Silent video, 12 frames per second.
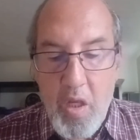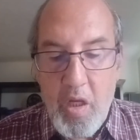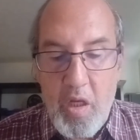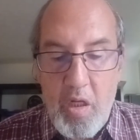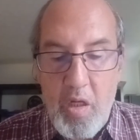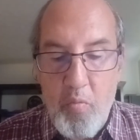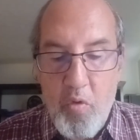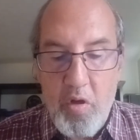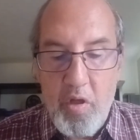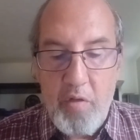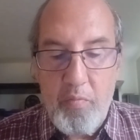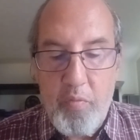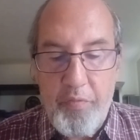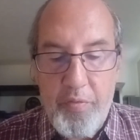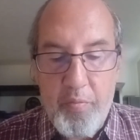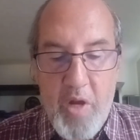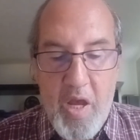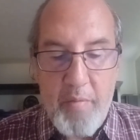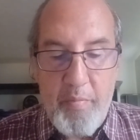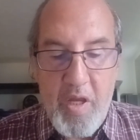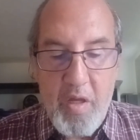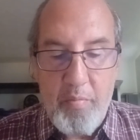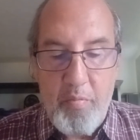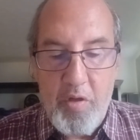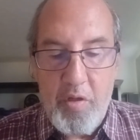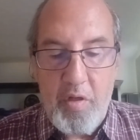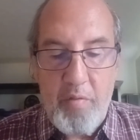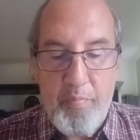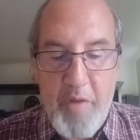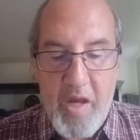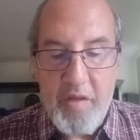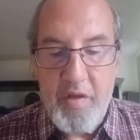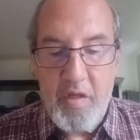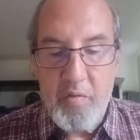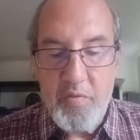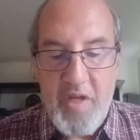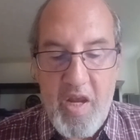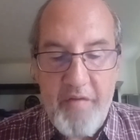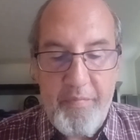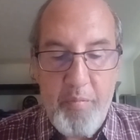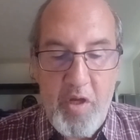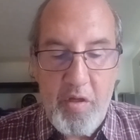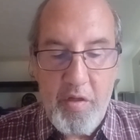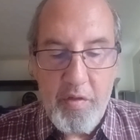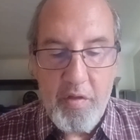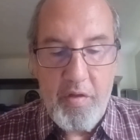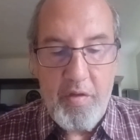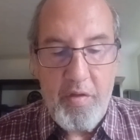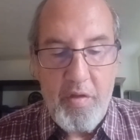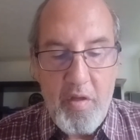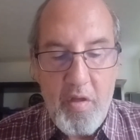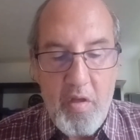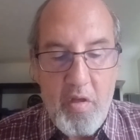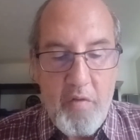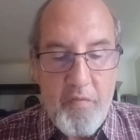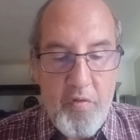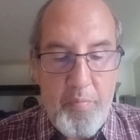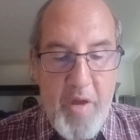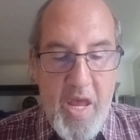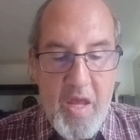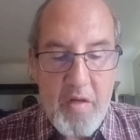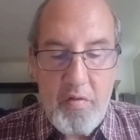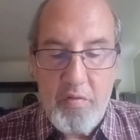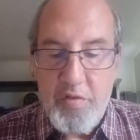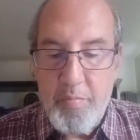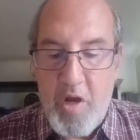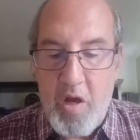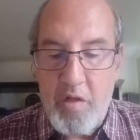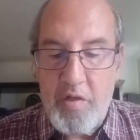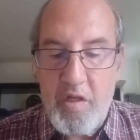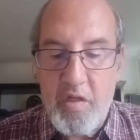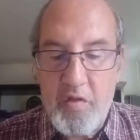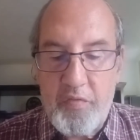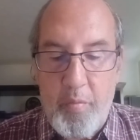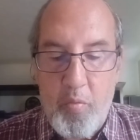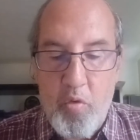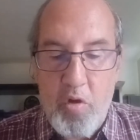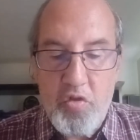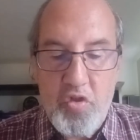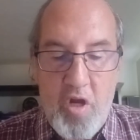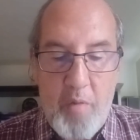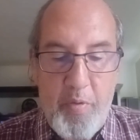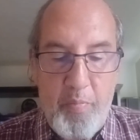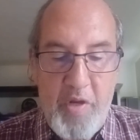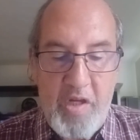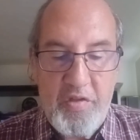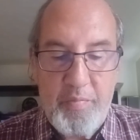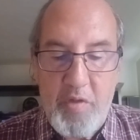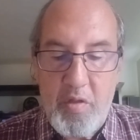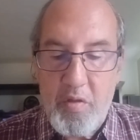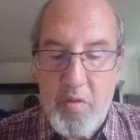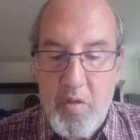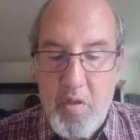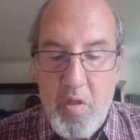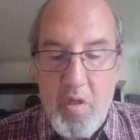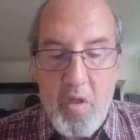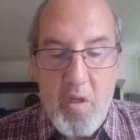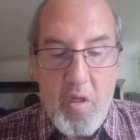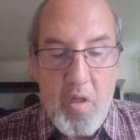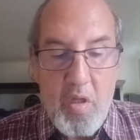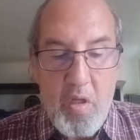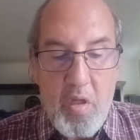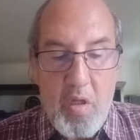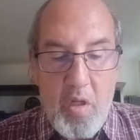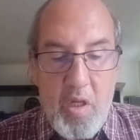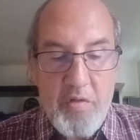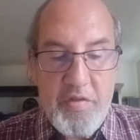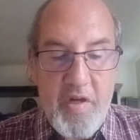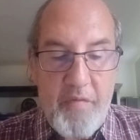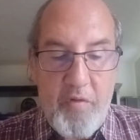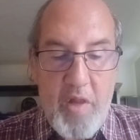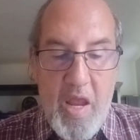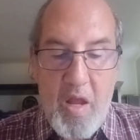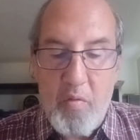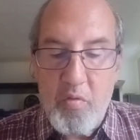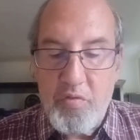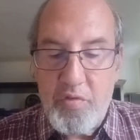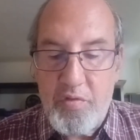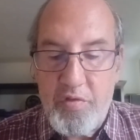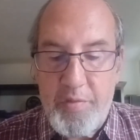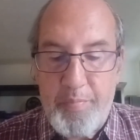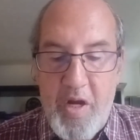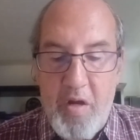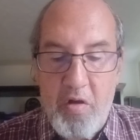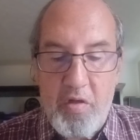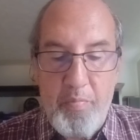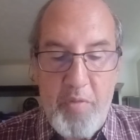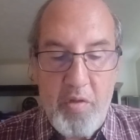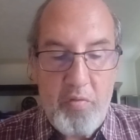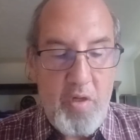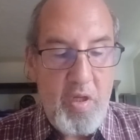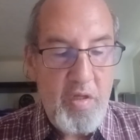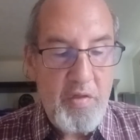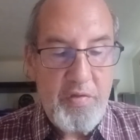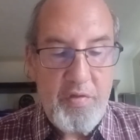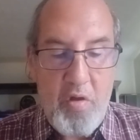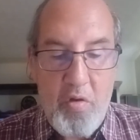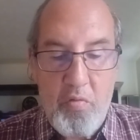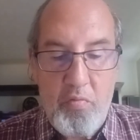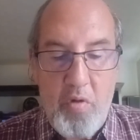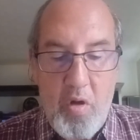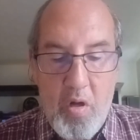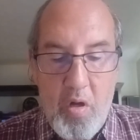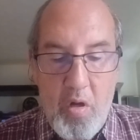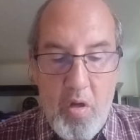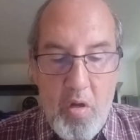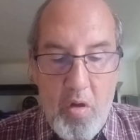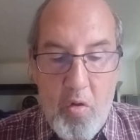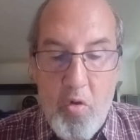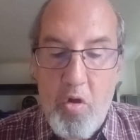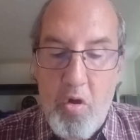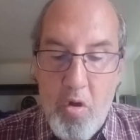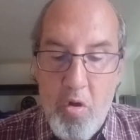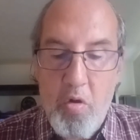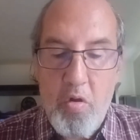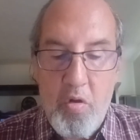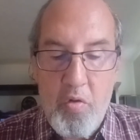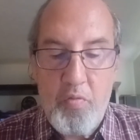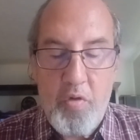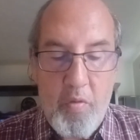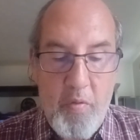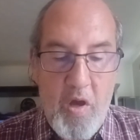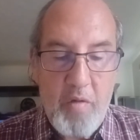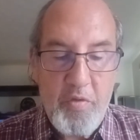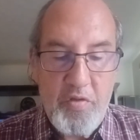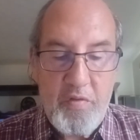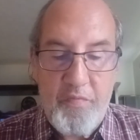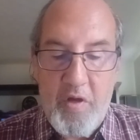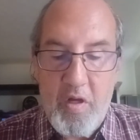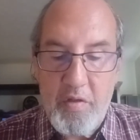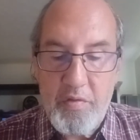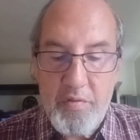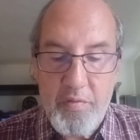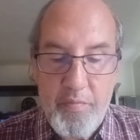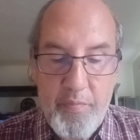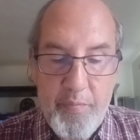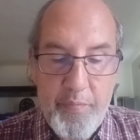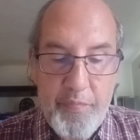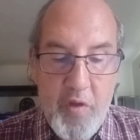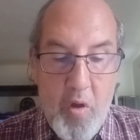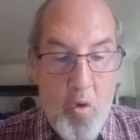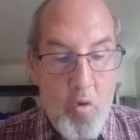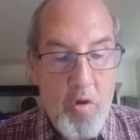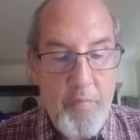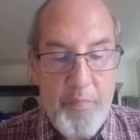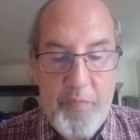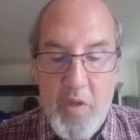Anyone with the right amount of money, back then it was $50 for the patent, some odd and ends from a workshop or basement, and several hours to spare can build his own or her own Hieronymus device. Or